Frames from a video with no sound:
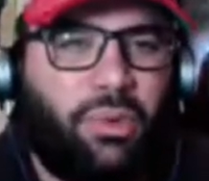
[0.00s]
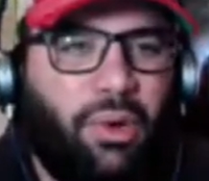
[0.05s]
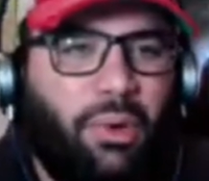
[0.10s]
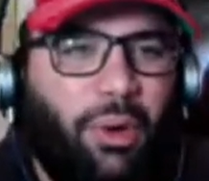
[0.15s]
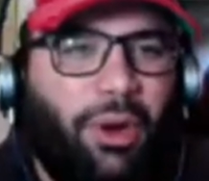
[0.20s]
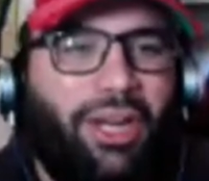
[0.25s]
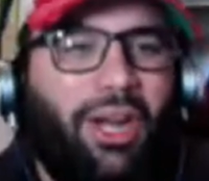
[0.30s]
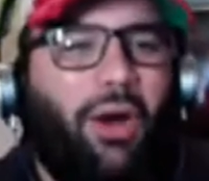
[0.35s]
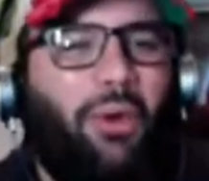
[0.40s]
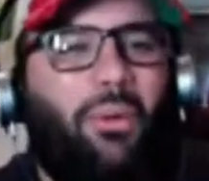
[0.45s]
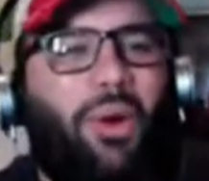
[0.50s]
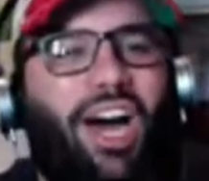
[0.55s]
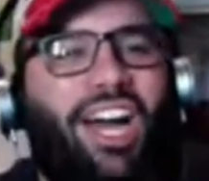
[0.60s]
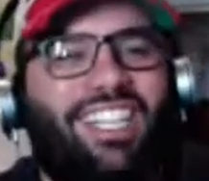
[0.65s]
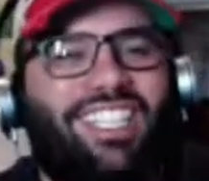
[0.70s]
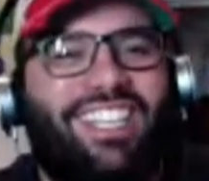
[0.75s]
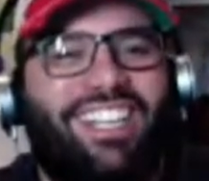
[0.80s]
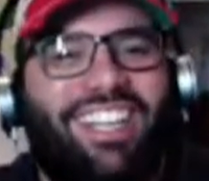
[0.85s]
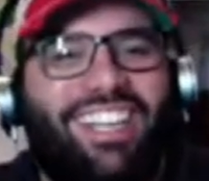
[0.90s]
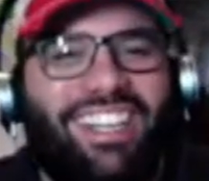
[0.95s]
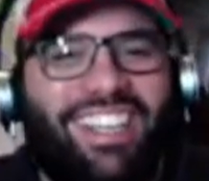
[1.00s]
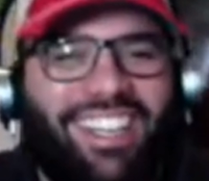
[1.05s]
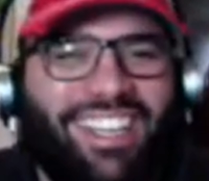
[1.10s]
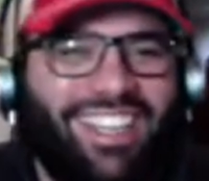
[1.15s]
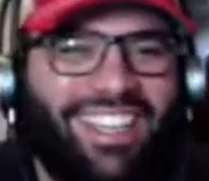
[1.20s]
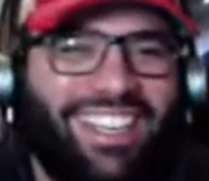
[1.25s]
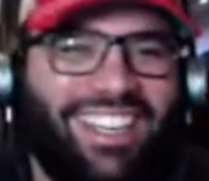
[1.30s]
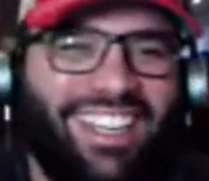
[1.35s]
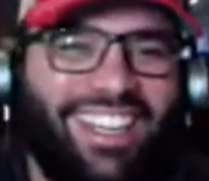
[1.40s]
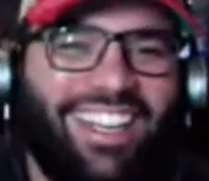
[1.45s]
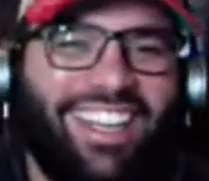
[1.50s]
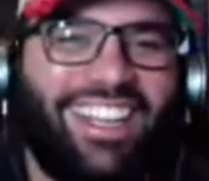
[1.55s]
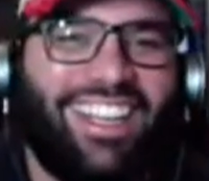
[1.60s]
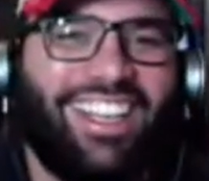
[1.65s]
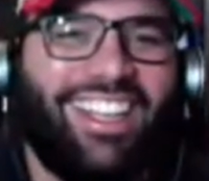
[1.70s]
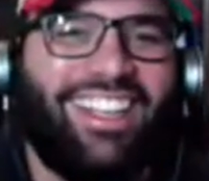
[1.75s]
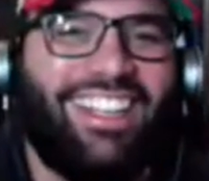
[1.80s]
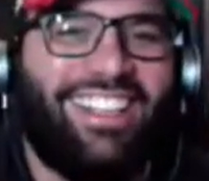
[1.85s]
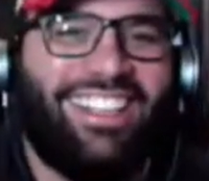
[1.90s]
one will watch confident, it. Where it is. I mean, yeah,